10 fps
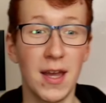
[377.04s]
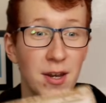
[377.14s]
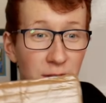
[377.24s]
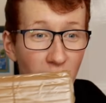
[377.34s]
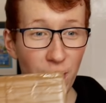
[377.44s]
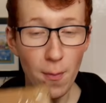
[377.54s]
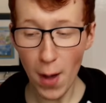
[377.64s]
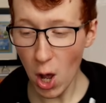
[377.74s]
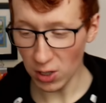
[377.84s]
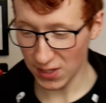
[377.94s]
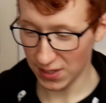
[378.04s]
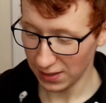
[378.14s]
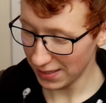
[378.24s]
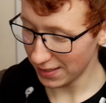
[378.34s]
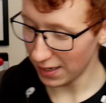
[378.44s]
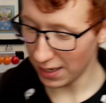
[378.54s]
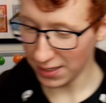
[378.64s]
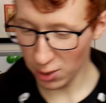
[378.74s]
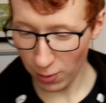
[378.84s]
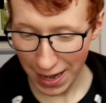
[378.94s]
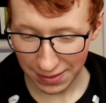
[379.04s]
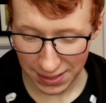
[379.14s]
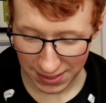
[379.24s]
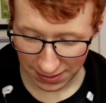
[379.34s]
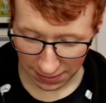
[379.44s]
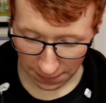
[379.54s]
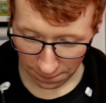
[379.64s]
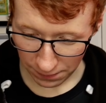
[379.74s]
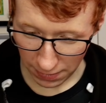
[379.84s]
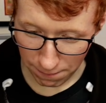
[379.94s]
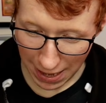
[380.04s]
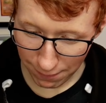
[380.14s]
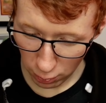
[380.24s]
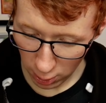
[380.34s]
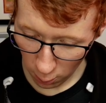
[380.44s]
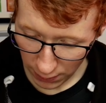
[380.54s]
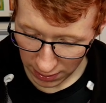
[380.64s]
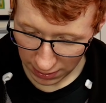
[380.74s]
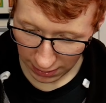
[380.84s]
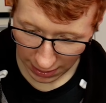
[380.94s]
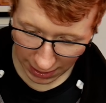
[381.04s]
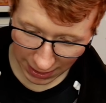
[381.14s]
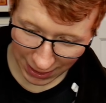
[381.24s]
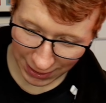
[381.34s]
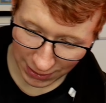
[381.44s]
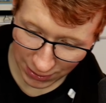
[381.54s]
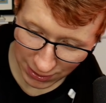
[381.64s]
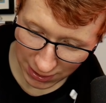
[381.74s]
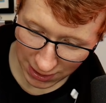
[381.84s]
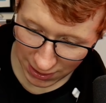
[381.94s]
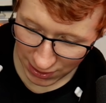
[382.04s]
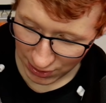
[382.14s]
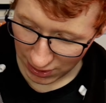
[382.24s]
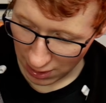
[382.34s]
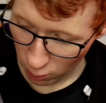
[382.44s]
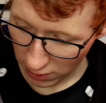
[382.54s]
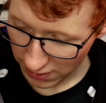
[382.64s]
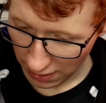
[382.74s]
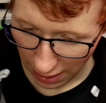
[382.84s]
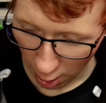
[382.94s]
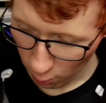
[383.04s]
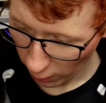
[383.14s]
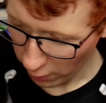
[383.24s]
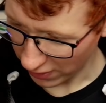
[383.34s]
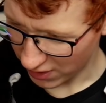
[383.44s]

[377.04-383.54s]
Another box. Let's uh let's crack this bad boy open and uh see what's it, how where do I